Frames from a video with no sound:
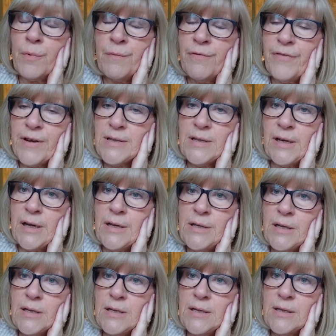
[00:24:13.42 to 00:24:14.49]

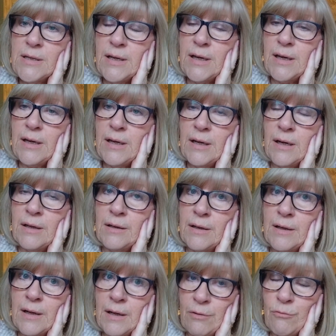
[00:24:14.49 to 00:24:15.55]
fascinating to see
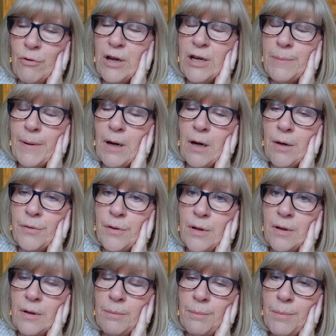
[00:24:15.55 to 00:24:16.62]
and read about
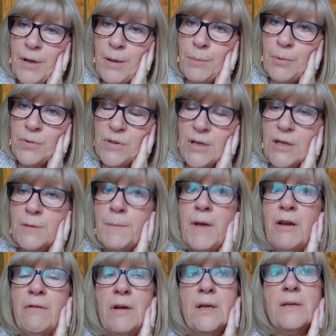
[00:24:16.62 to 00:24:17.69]
other people's
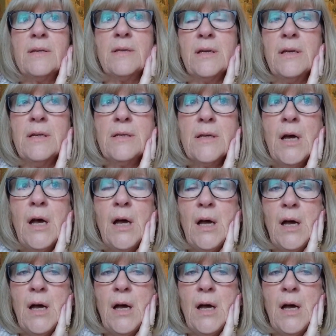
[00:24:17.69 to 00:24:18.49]
experiences.